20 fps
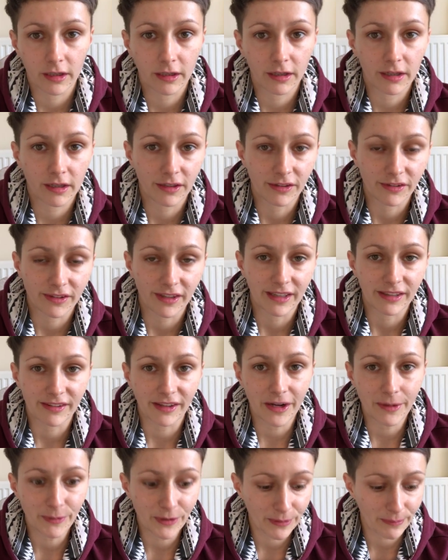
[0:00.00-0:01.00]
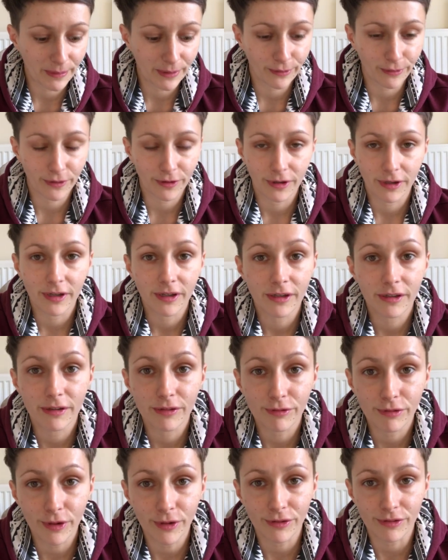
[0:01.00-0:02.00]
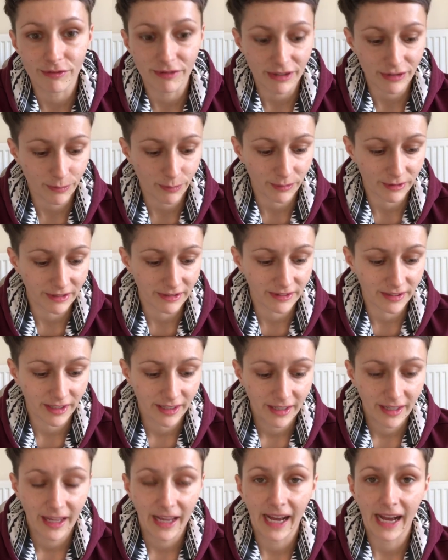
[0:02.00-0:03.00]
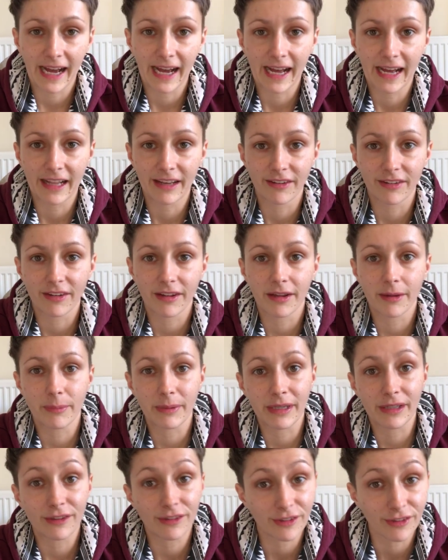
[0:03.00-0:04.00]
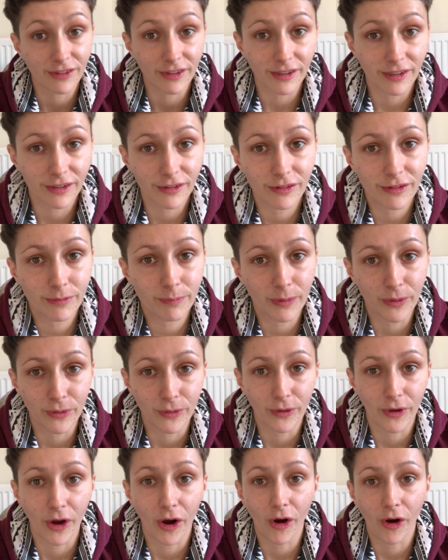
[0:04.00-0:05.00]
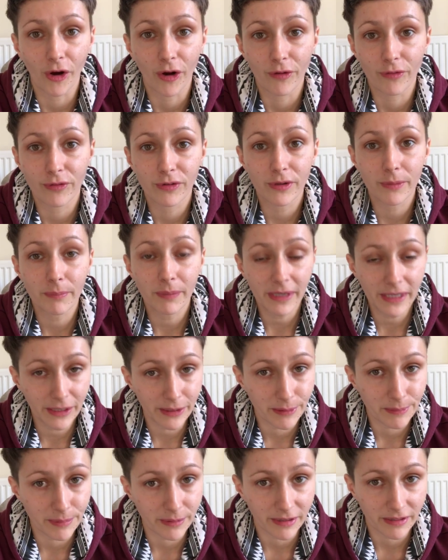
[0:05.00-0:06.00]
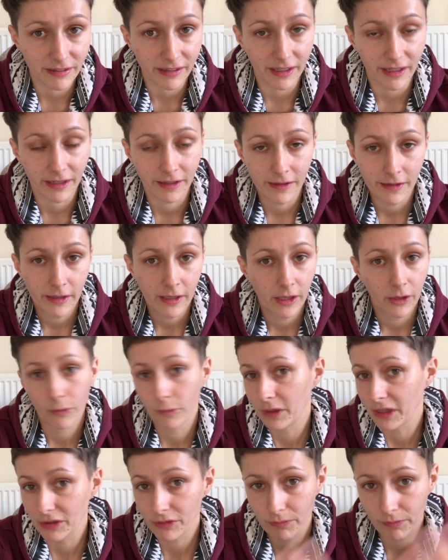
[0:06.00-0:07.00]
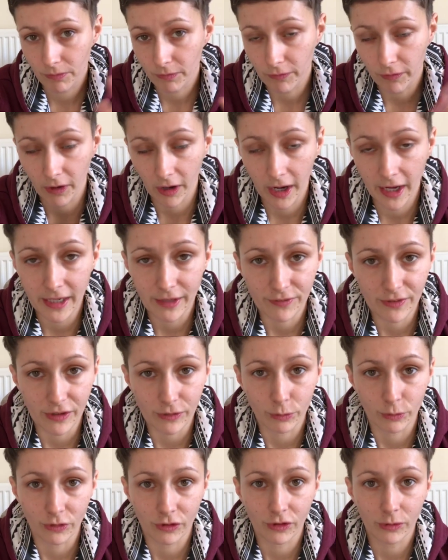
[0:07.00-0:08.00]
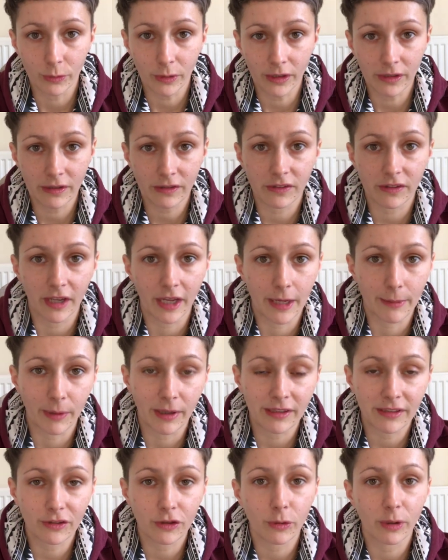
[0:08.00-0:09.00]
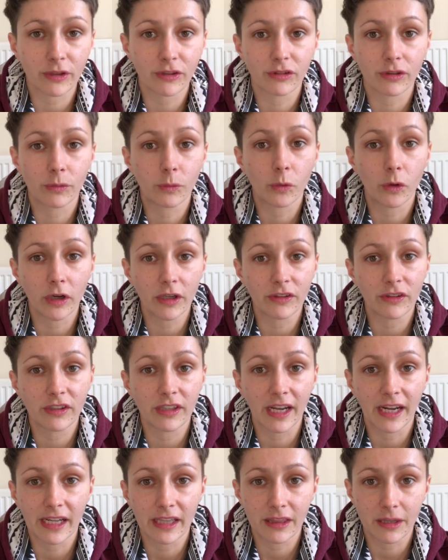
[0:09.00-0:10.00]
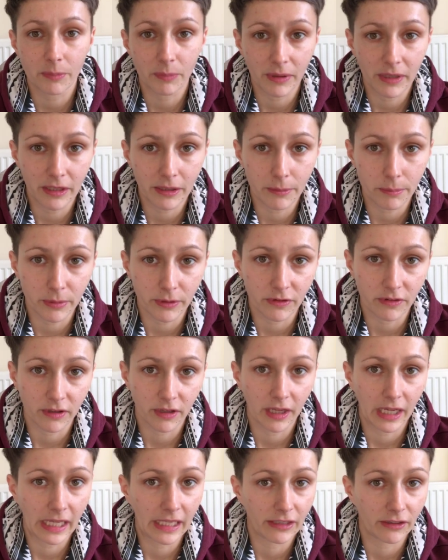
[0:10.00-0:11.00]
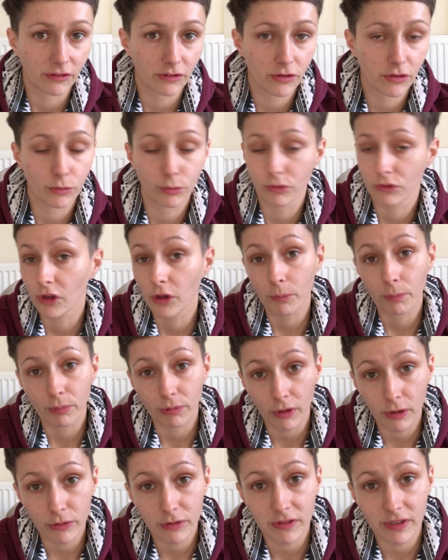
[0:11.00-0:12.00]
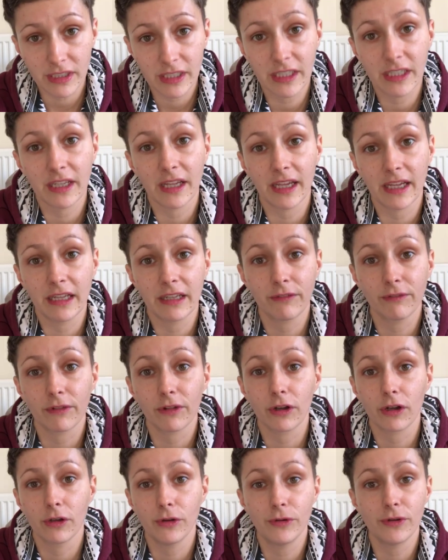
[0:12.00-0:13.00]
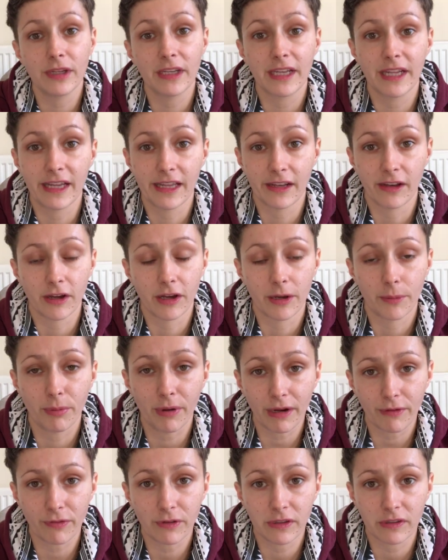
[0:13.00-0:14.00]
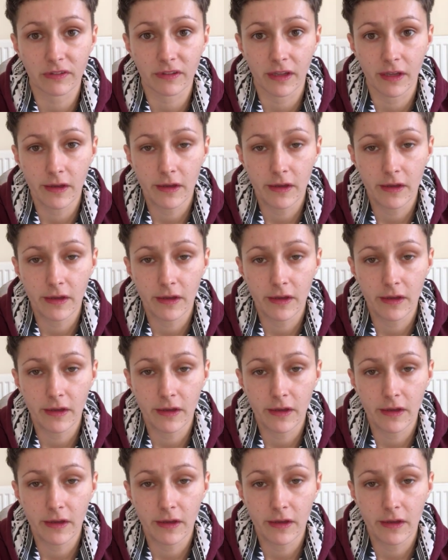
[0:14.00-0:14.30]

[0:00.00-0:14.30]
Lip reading: contains almond milk, frozen raspberries, and a big dessert spoon of peanut butter, which fine if that's what she wants. I did question why she had the peanut butter and there was no protein included in her breakfast.